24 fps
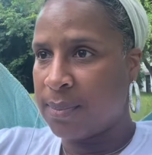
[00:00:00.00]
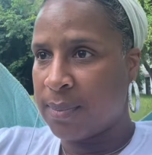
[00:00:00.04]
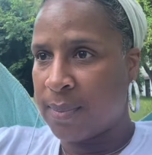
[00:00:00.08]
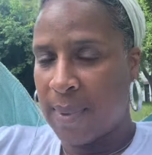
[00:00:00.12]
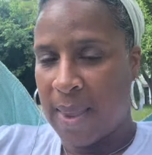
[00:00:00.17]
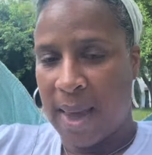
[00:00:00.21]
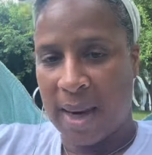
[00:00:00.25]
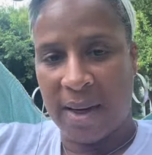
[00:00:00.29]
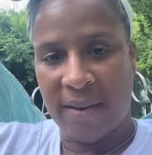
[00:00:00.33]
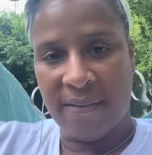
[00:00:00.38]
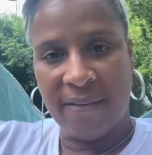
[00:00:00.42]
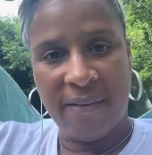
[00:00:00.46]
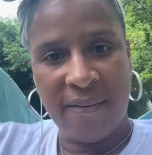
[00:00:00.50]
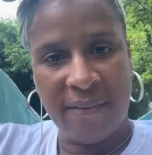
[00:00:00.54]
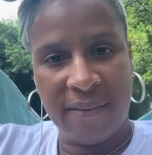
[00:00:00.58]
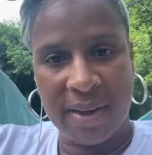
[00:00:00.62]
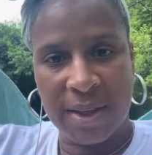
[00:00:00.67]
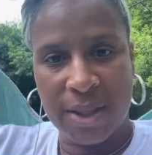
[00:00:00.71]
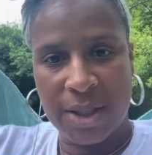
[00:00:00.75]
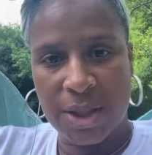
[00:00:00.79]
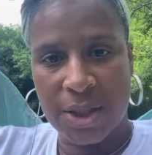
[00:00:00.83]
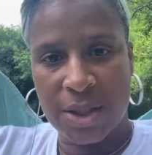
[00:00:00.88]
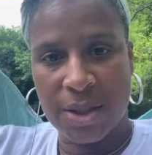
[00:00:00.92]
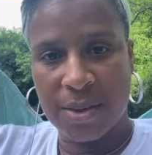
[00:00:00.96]
not even
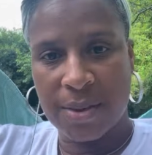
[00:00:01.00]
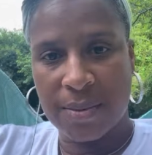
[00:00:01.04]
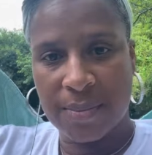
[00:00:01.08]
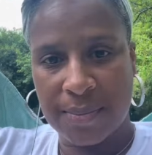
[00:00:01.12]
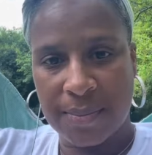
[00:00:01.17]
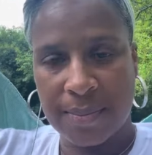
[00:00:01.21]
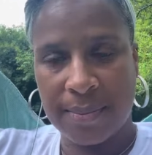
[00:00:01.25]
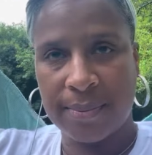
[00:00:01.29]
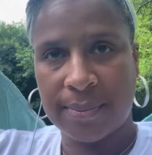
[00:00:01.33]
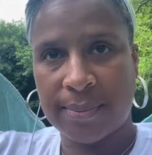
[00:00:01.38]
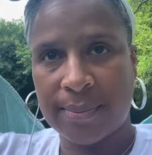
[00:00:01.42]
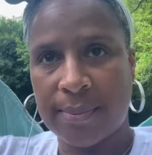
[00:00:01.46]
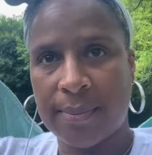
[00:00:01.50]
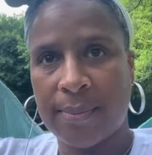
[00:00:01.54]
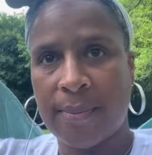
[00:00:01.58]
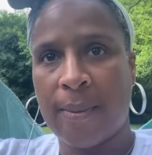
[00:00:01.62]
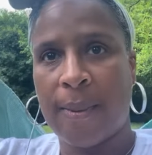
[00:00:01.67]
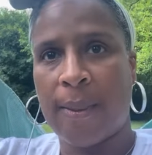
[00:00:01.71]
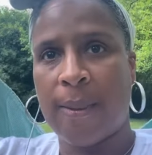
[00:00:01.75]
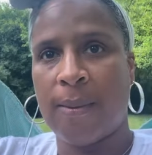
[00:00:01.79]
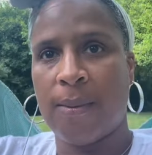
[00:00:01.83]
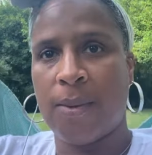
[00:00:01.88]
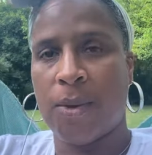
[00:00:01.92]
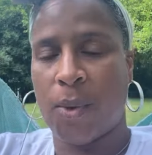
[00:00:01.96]
fish,
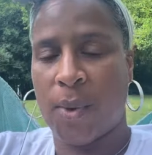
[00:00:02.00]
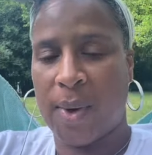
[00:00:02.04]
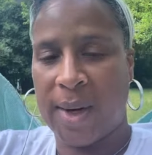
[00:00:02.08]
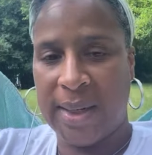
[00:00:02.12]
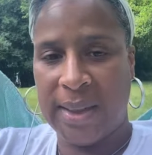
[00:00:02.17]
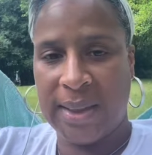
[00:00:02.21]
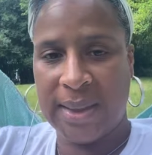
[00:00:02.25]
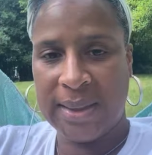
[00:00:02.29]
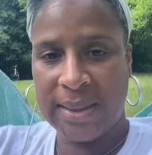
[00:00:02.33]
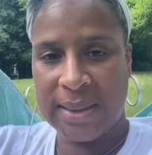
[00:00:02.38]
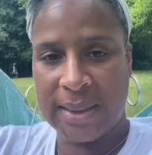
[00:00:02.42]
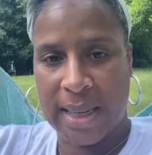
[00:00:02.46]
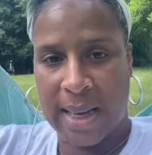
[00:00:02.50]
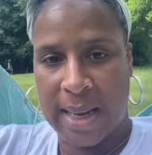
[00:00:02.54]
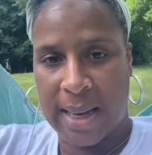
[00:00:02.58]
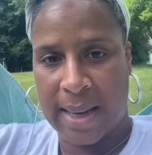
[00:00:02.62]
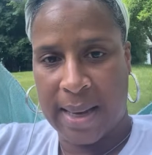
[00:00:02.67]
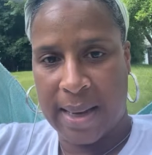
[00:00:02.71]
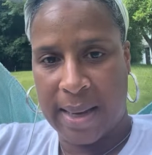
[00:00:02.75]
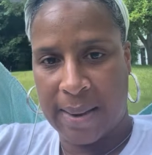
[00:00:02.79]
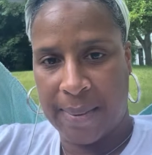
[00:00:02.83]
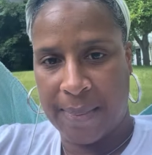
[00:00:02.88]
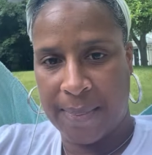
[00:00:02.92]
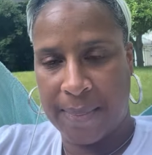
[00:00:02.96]
during this
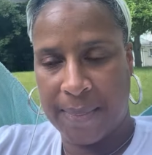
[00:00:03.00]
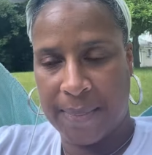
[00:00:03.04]
time.